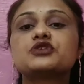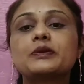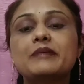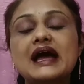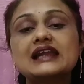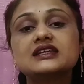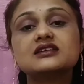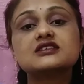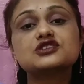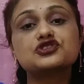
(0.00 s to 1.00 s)

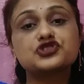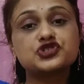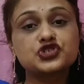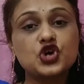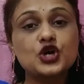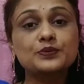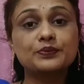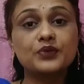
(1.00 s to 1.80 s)
rebellious, strong